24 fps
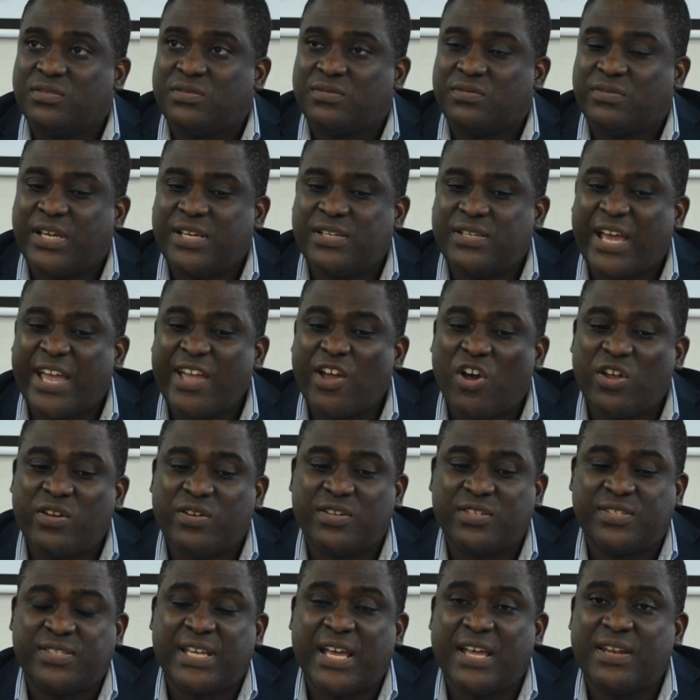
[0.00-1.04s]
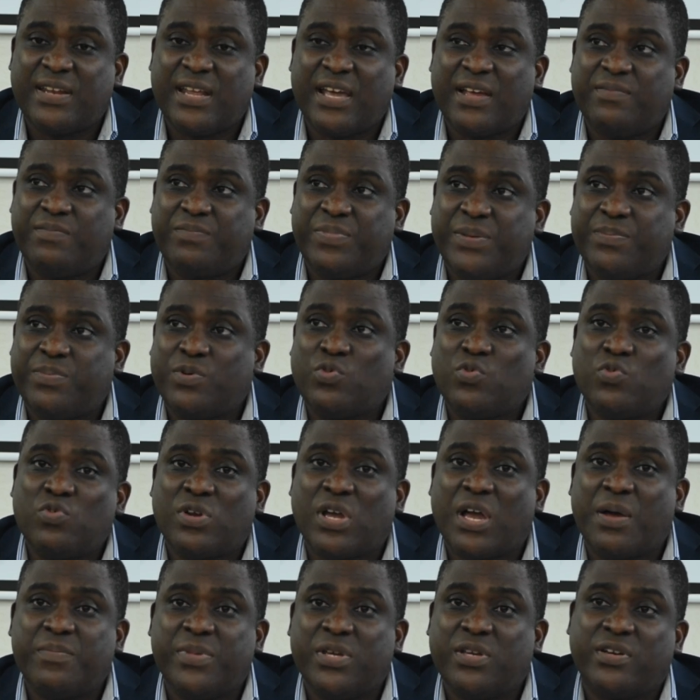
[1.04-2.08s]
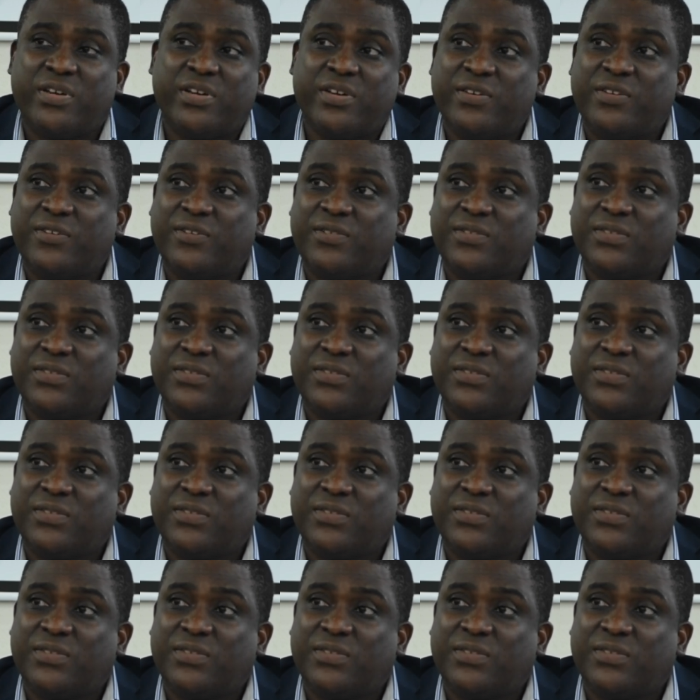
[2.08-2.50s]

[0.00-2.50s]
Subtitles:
Right, I understand that people who come here